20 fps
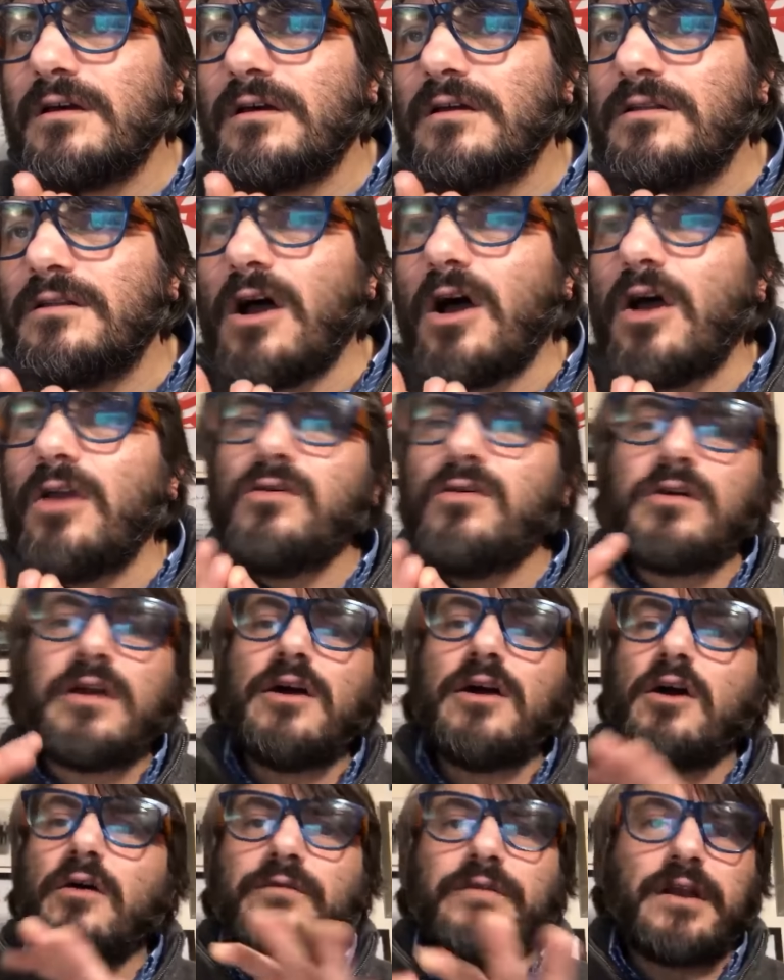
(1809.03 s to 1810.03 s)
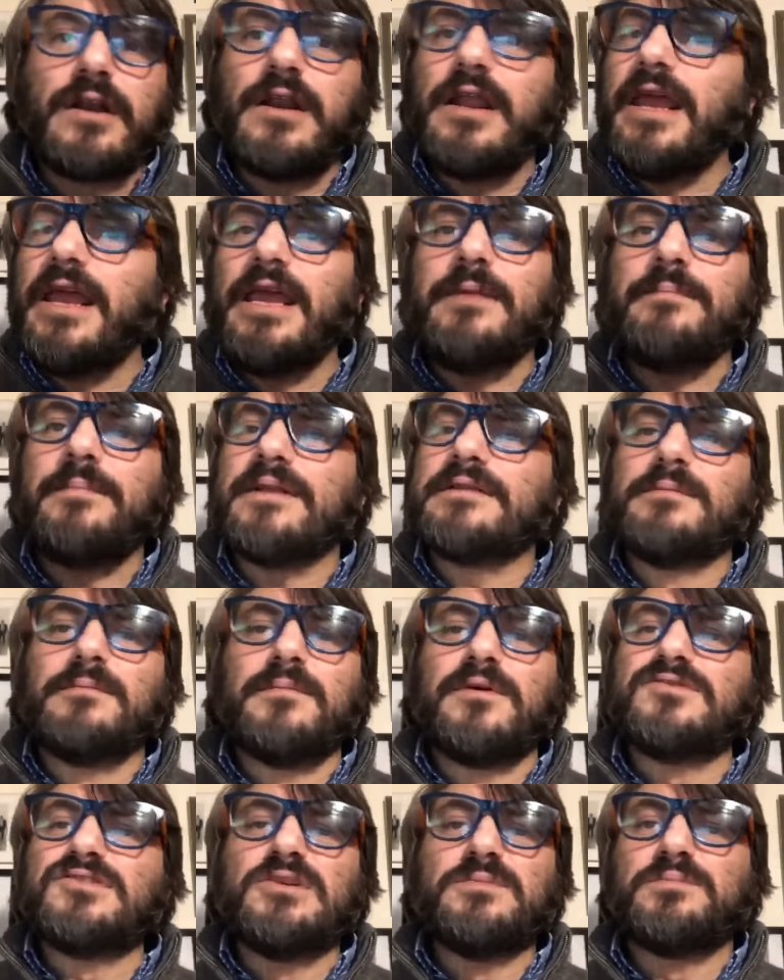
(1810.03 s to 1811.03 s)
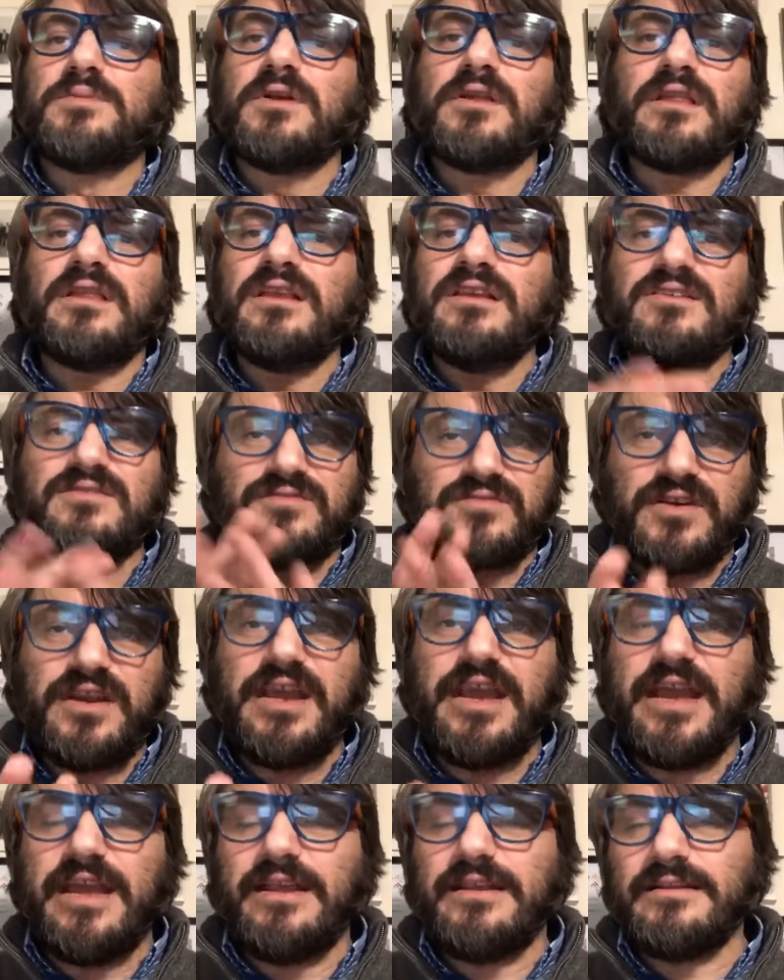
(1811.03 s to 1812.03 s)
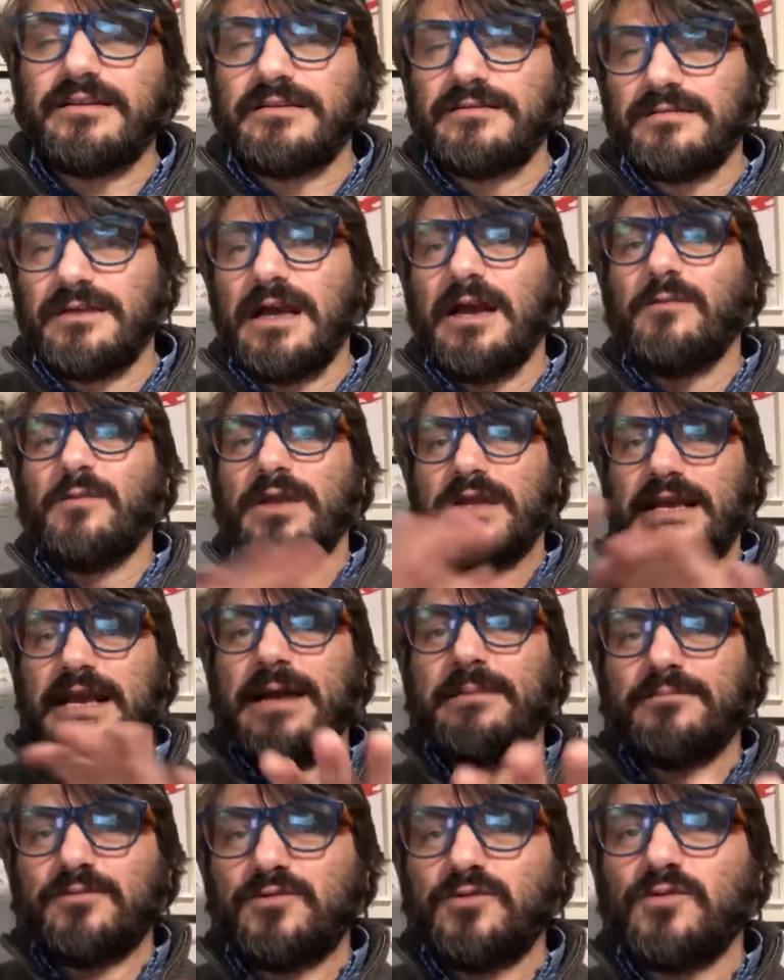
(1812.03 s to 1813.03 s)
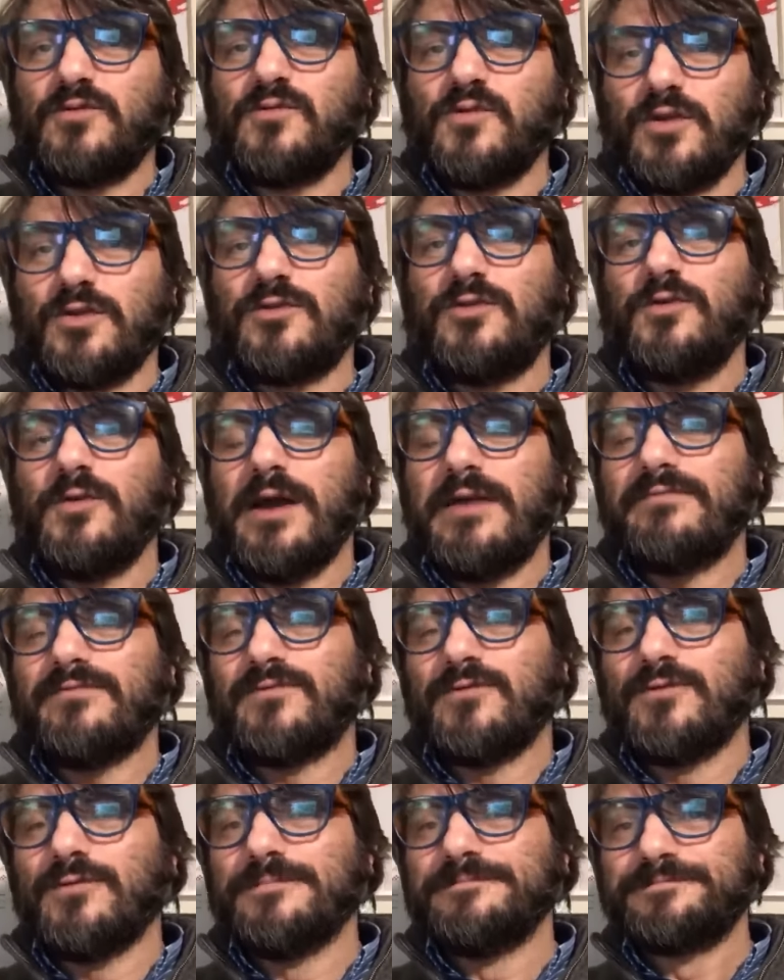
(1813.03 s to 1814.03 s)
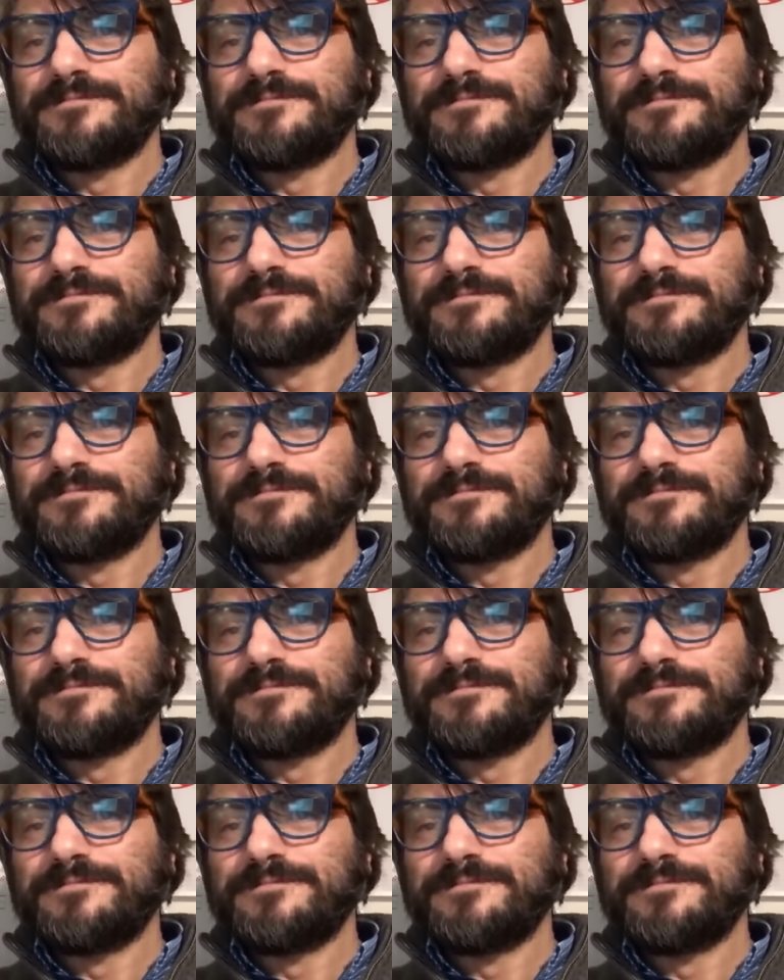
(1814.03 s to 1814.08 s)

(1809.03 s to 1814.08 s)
no, you can overlay, but the most important thing is freehand. I will come to what you have to